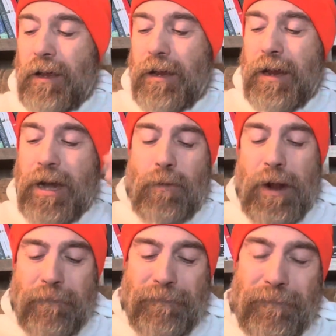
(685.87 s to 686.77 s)

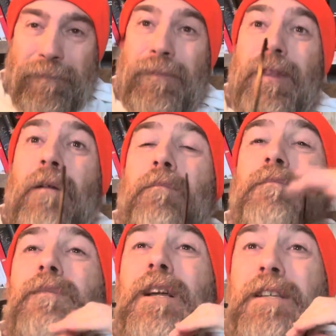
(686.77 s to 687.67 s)
Anyway,
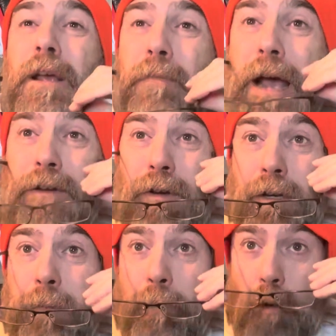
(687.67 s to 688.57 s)
let's get back to it because
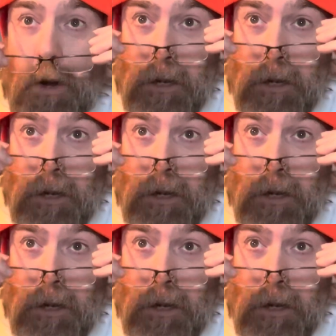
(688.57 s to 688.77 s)
people want to